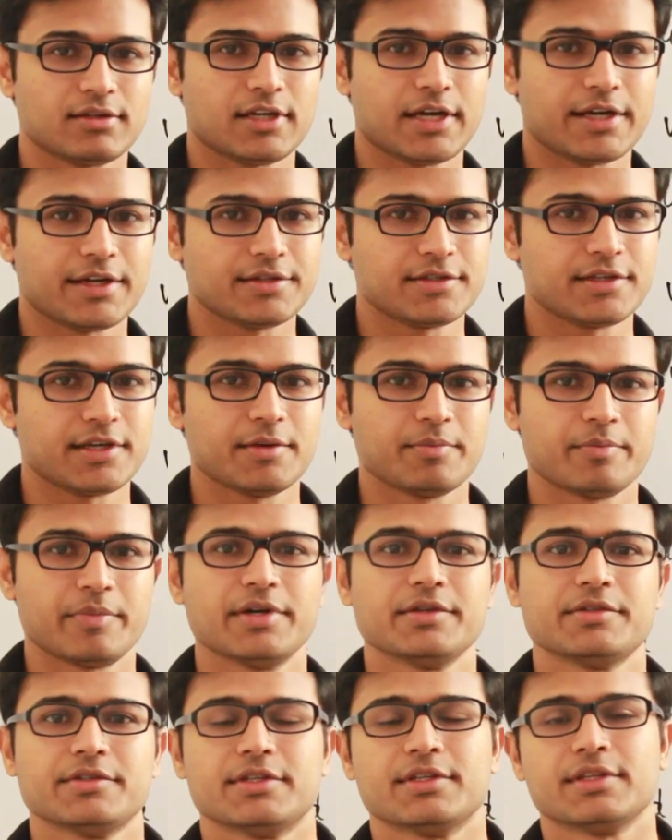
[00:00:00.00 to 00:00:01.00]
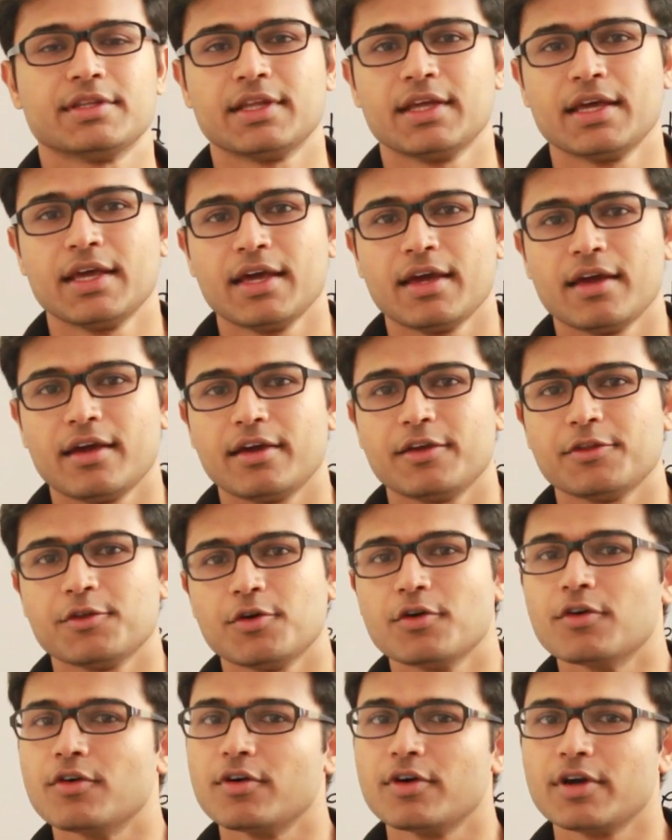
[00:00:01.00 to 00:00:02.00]
let us say person, you
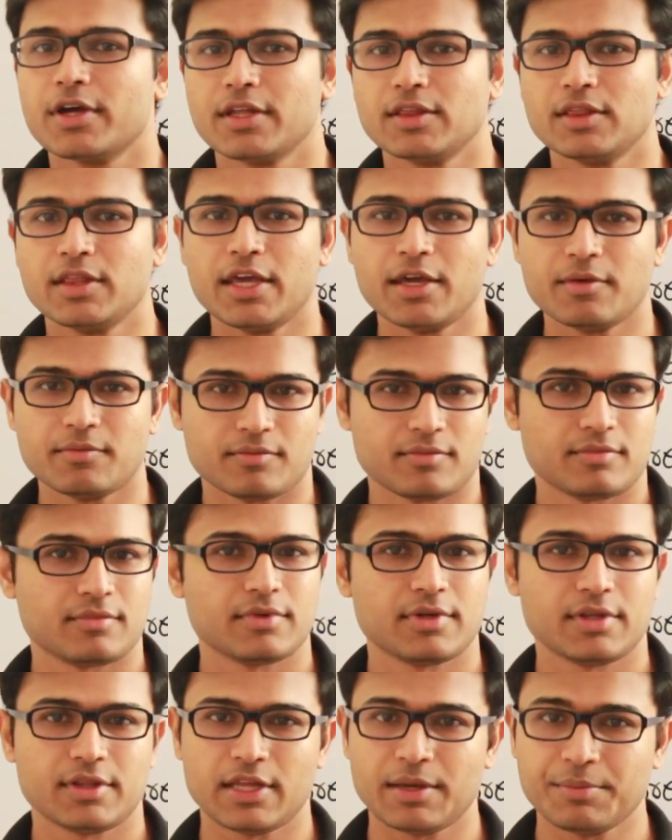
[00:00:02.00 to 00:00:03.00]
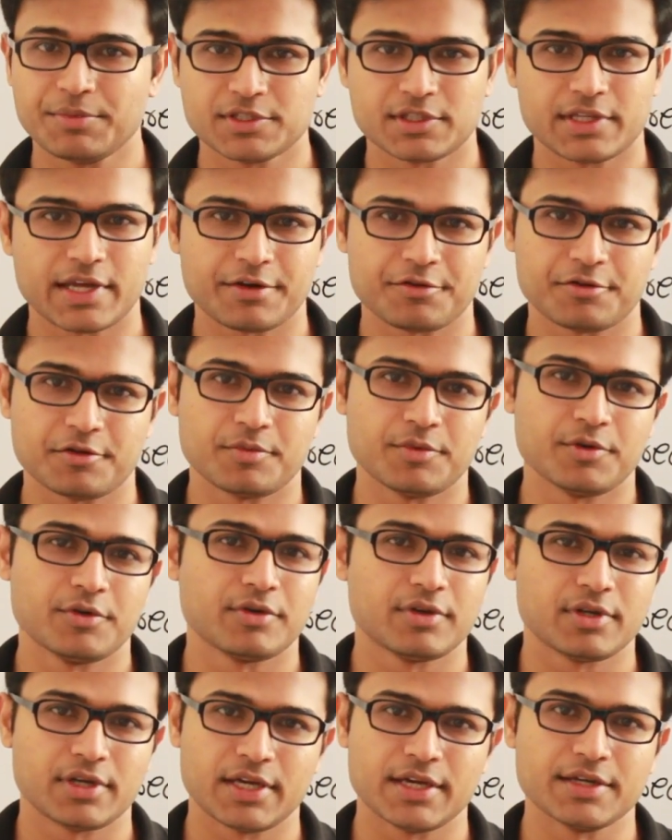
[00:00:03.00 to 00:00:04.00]
know, name is an
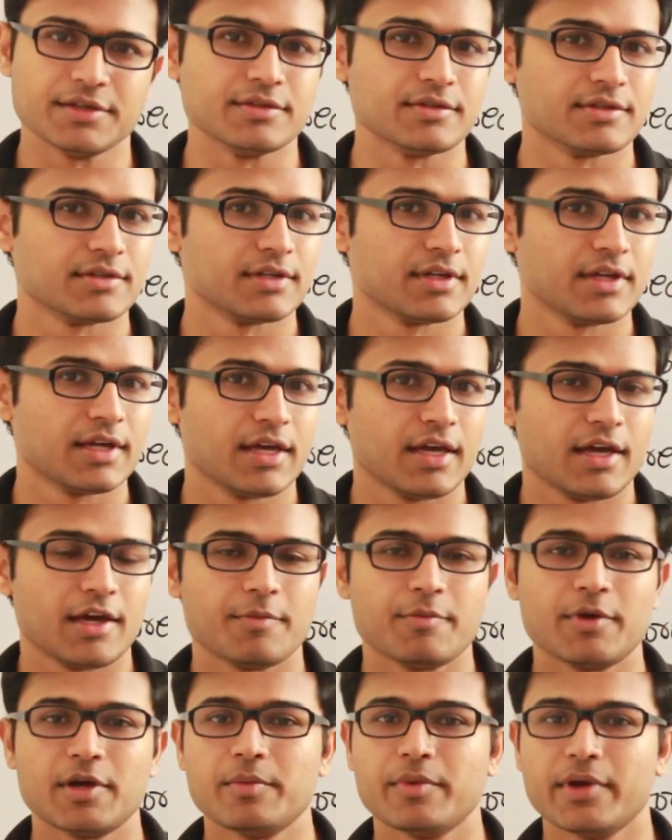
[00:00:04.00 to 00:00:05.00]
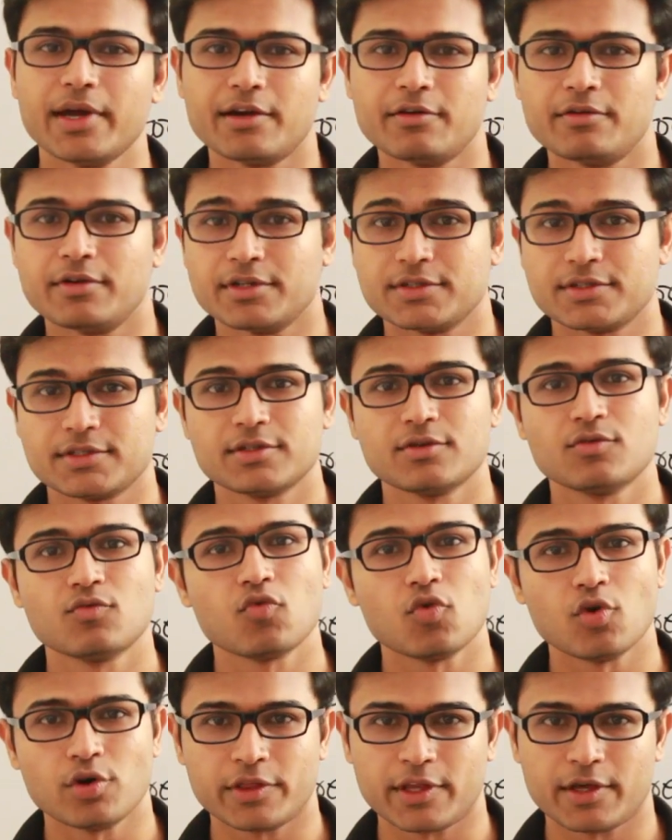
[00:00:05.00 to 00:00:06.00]
attribute, age, maybe address,
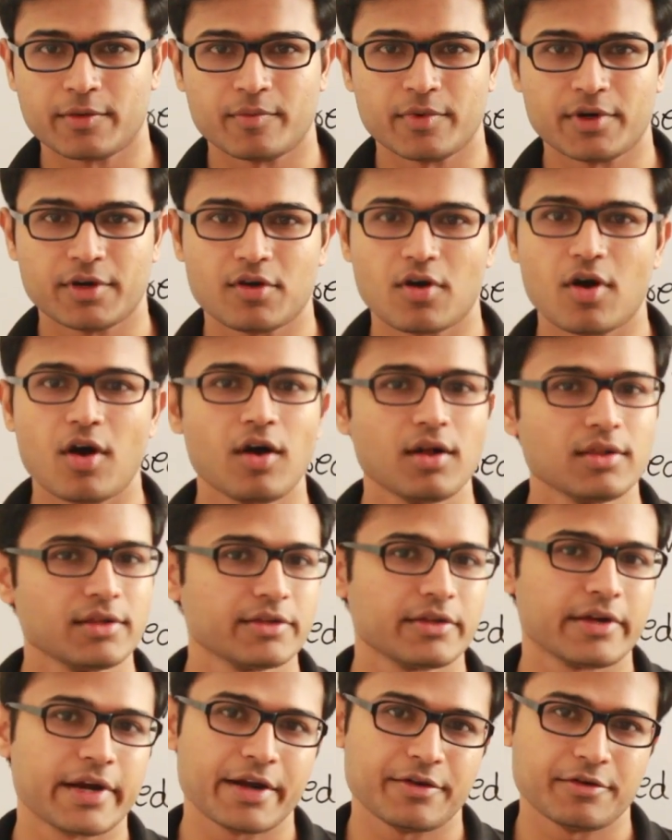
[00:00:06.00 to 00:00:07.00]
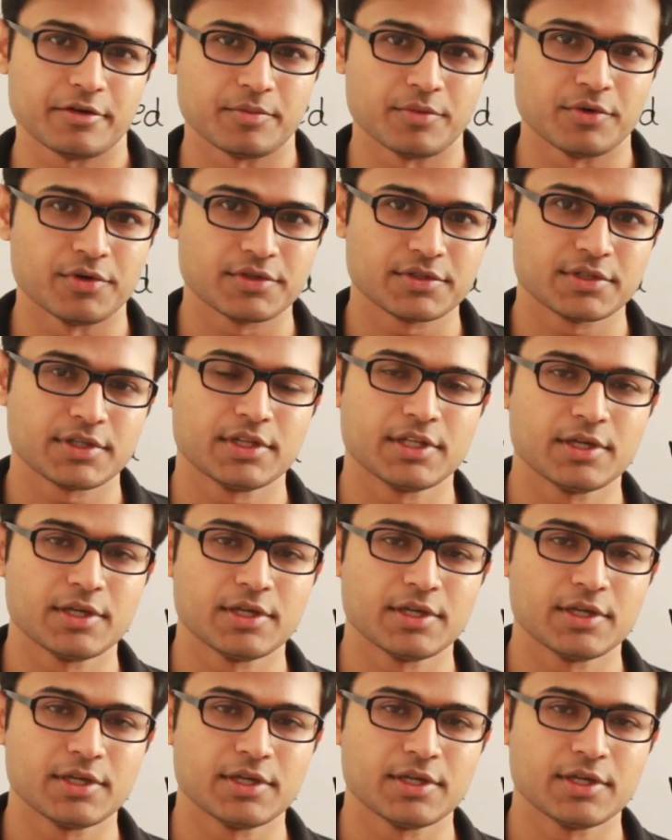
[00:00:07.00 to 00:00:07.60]
phone number, all these are attributes.